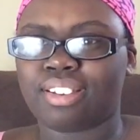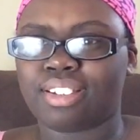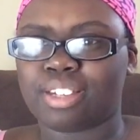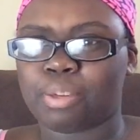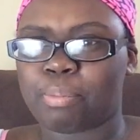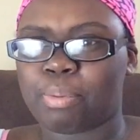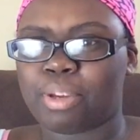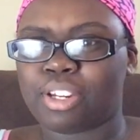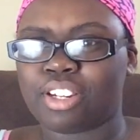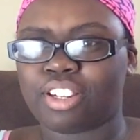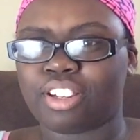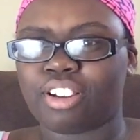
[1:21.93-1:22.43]

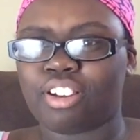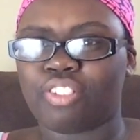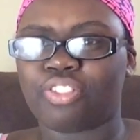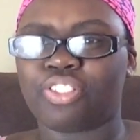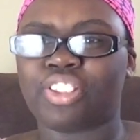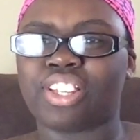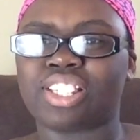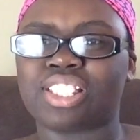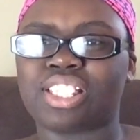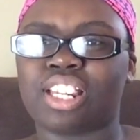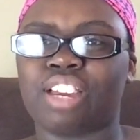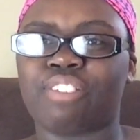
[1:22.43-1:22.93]
depending on
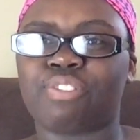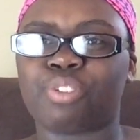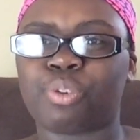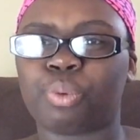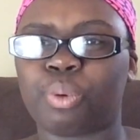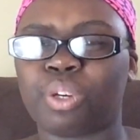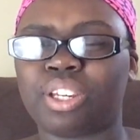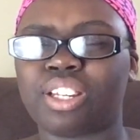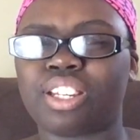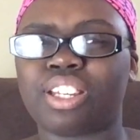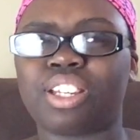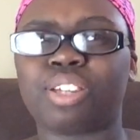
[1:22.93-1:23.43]
things that I've
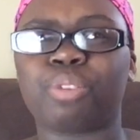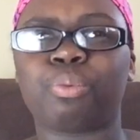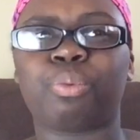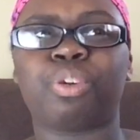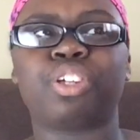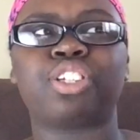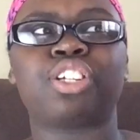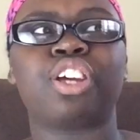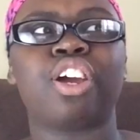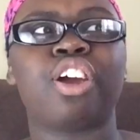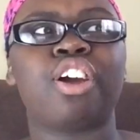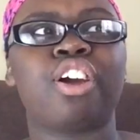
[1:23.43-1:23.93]
tweeted,
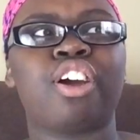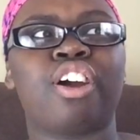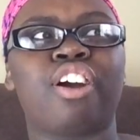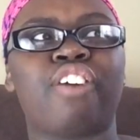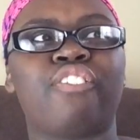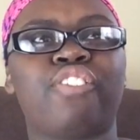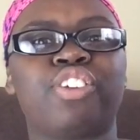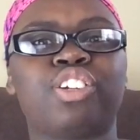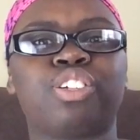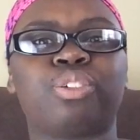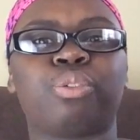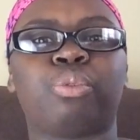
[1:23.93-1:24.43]
which
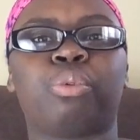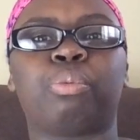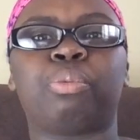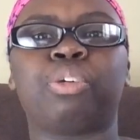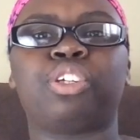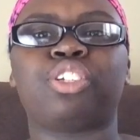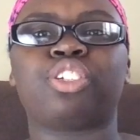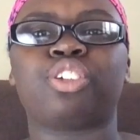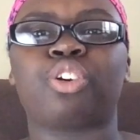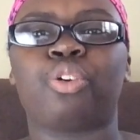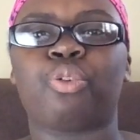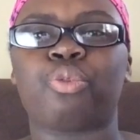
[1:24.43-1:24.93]
eventually will
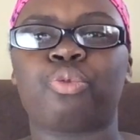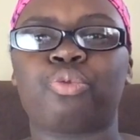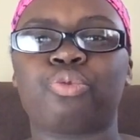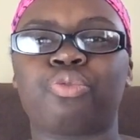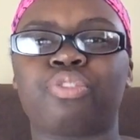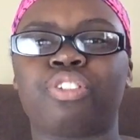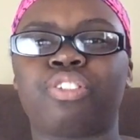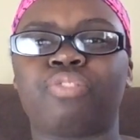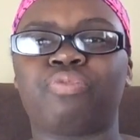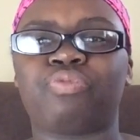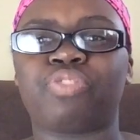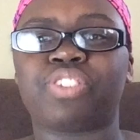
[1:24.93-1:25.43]
be
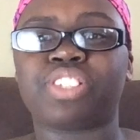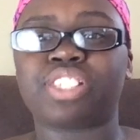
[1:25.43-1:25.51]
shown